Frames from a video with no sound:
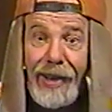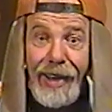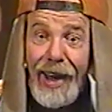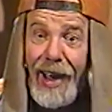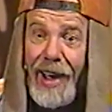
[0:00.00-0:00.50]

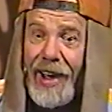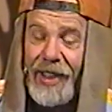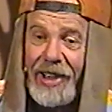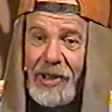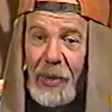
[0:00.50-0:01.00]
Yeah,
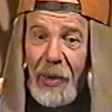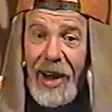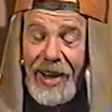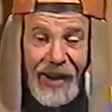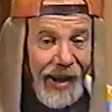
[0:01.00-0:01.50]
that's
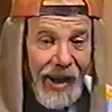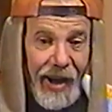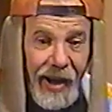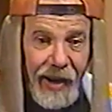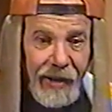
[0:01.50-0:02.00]
great.
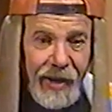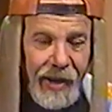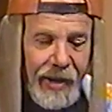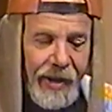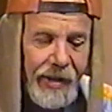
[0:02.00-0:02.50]
Uh,
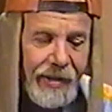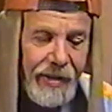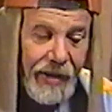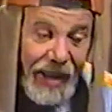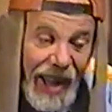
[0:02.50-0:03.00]

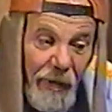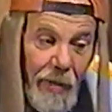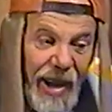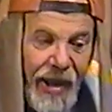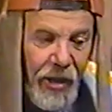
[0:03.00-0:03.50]
give
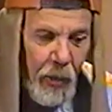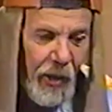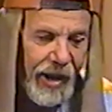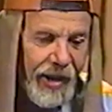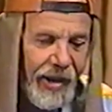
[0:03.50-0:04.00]
me another one.